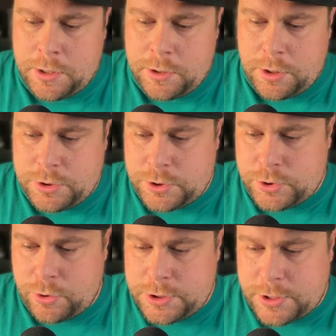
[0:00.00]
those are the
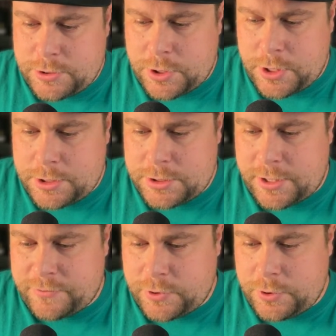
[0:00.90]
stories I was looking at this
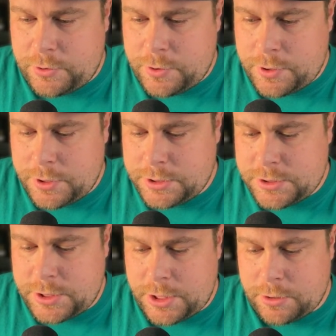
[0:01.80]
afternoon. Let's
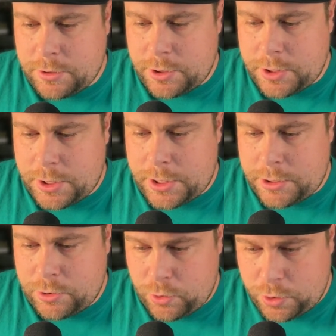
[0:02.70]
take a look at
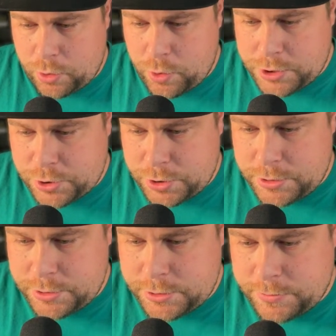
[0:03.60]
your
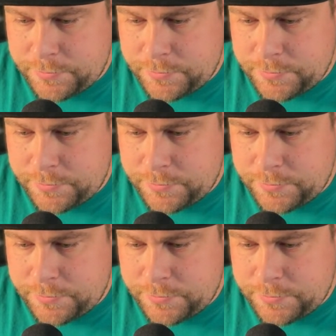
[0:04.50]
questions.